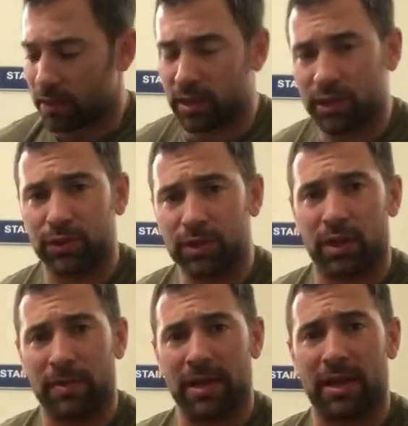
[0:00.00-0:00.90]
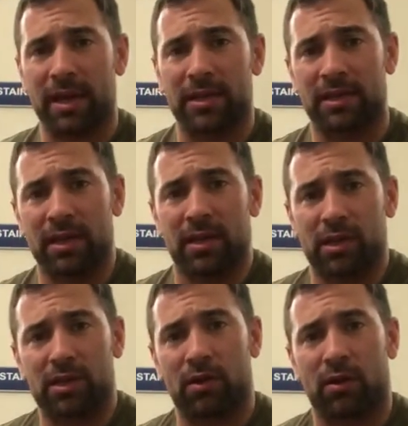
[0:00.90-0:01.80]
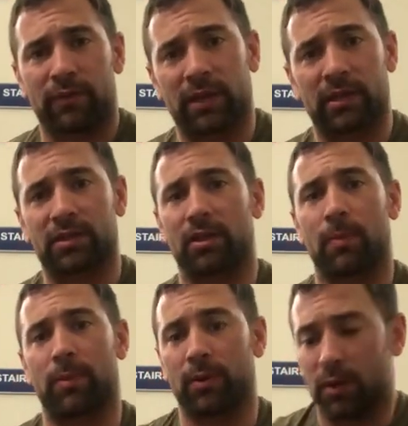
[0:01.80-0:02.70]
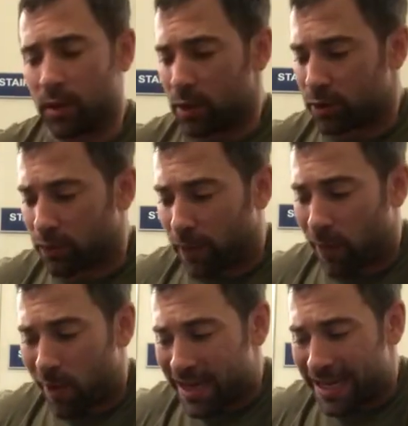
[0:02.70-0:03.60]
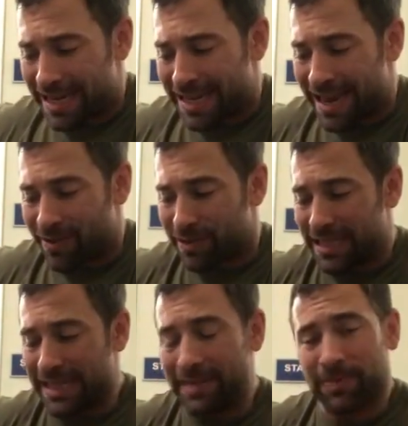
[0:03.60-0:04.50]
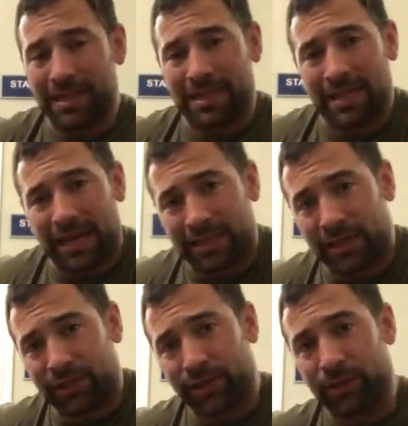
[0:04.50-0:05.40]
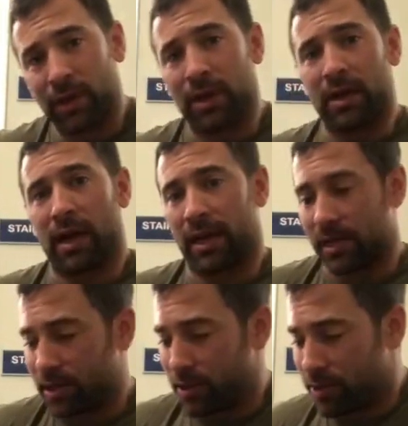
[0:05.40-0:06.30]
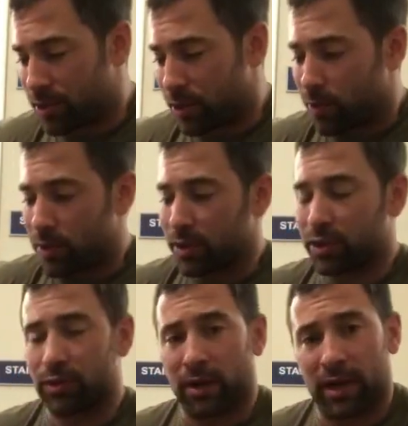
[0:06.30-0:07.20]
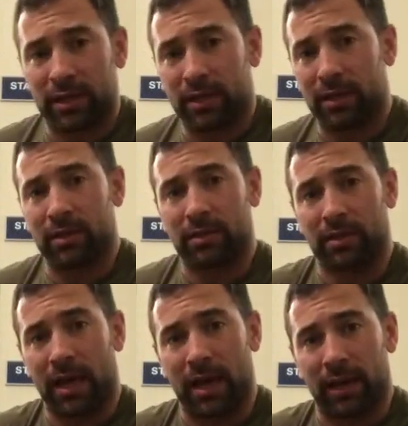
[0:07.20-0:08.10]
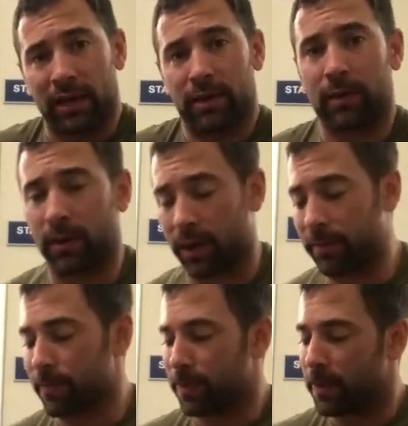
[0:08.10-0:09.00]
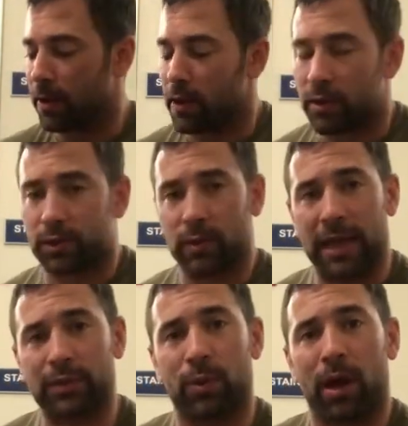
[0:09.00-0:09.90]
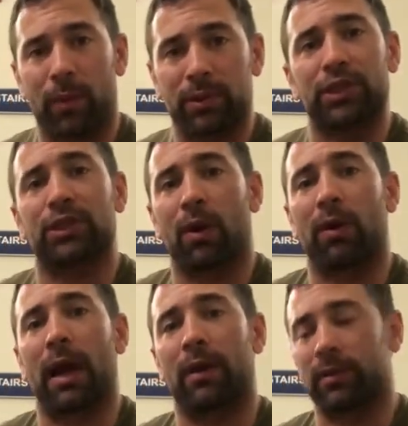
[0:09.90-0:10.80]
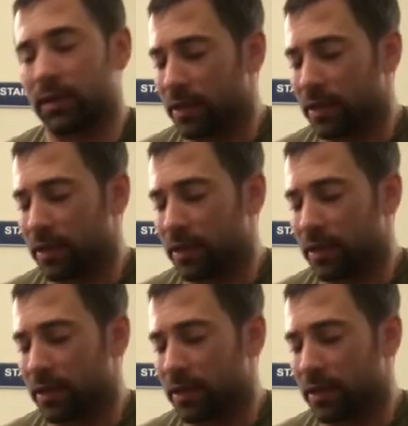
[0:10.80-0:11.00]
tissue's gonna be nice, soft, and supple. So if I wanna get down deep into that tissue, I can do so with a straight leg, okay? So that's where I would start out.